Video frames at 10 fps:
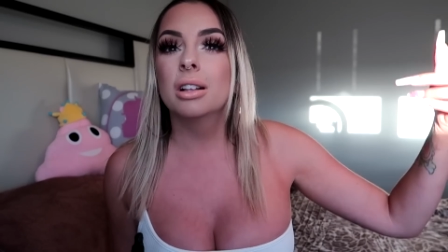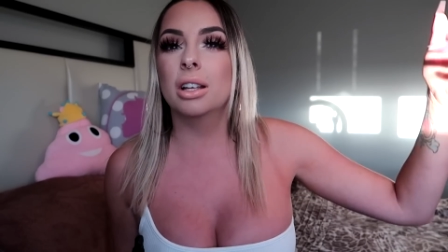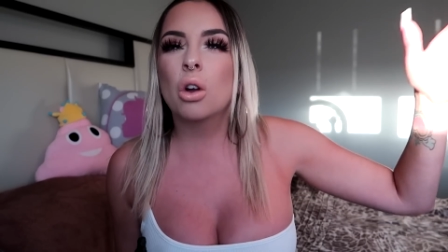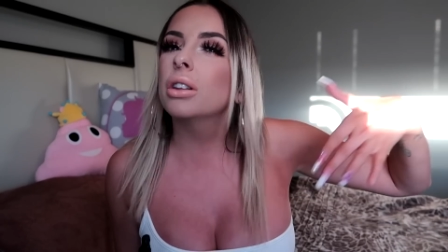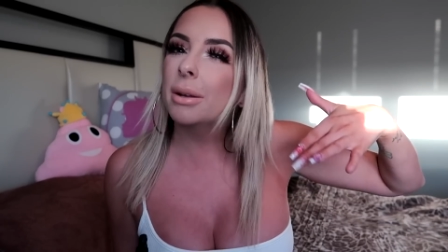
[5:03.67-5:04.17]

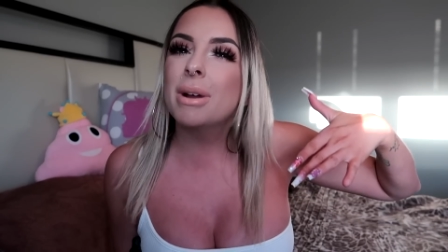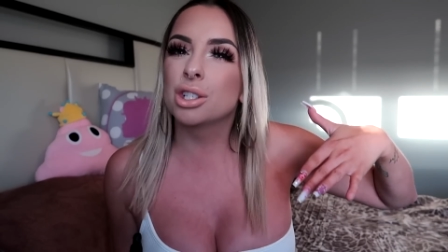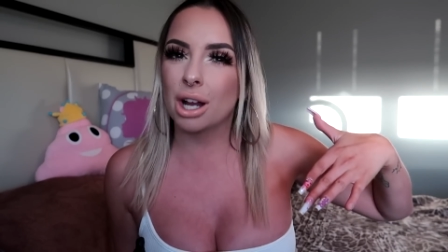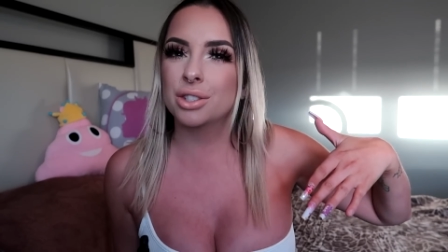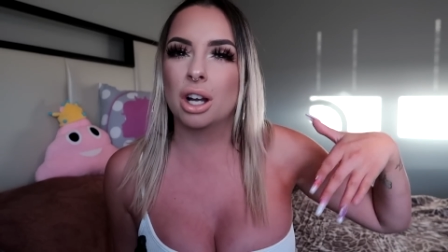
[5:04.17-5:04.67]
like, or like my
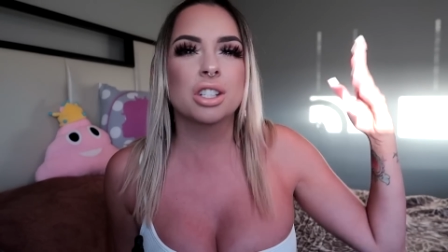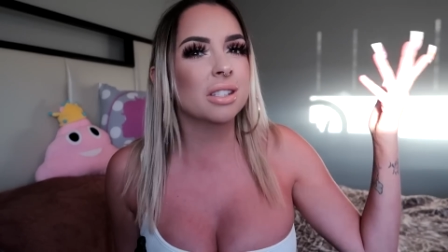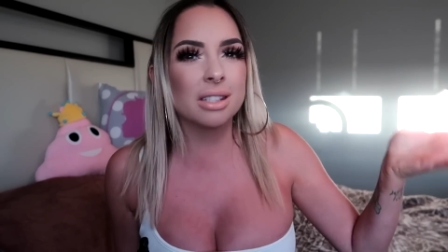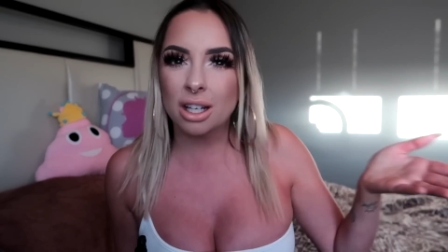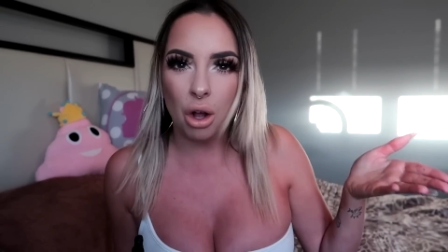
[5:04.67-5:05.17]
dresser. I
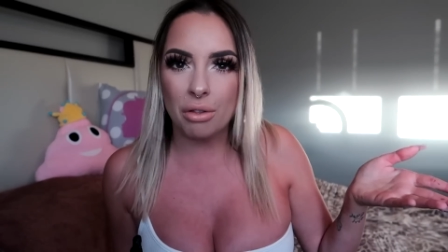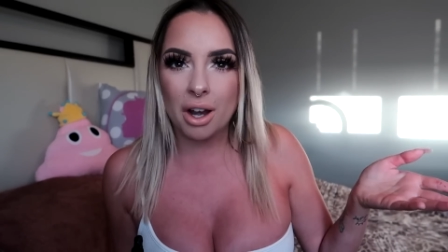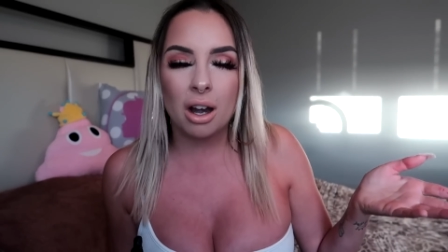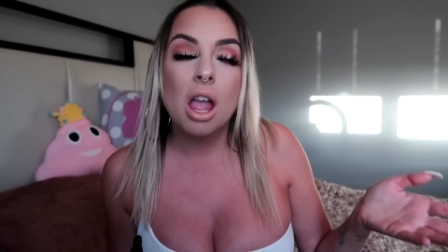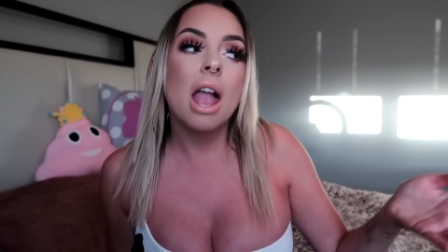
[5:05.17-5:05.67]
just stick it all
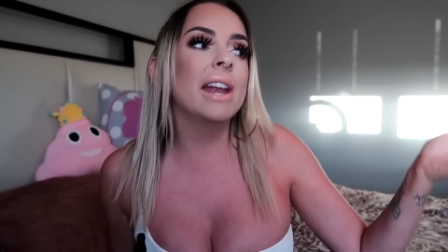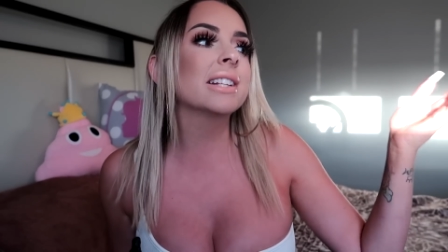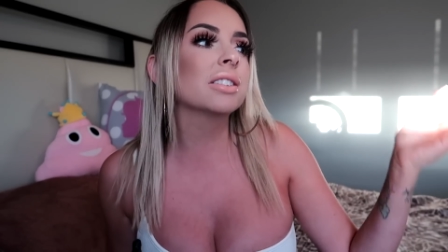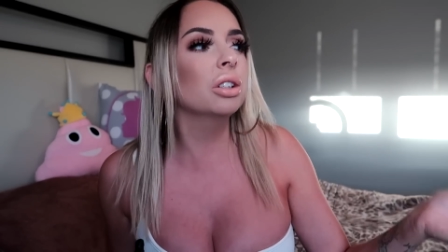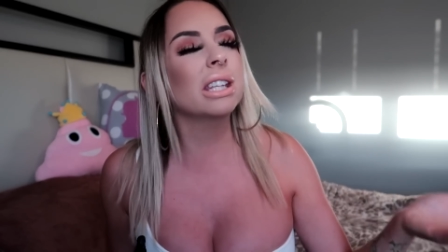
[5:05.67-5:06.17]
there and
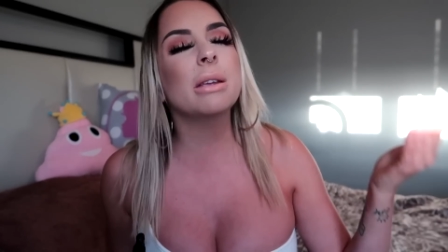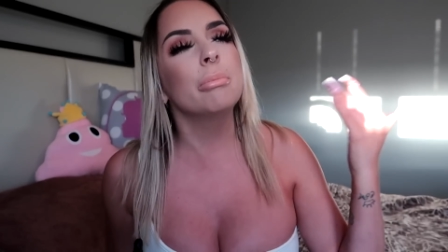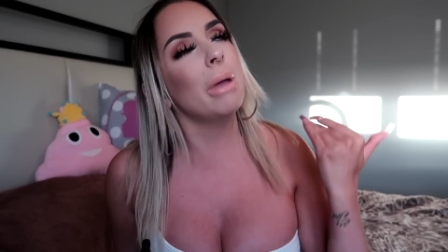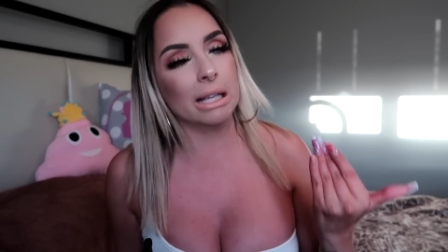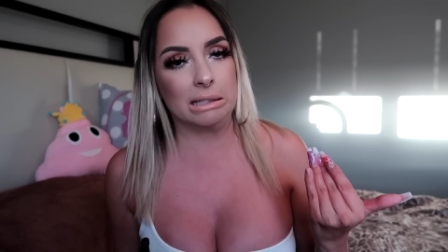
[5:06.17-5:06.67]
it's
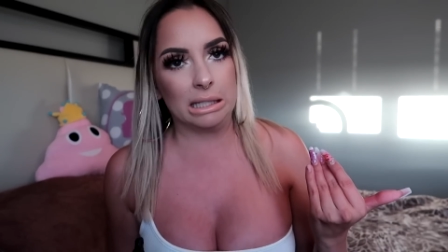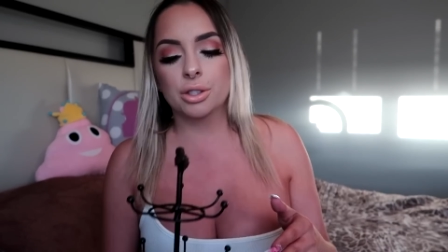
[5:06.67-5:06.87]
looking messy.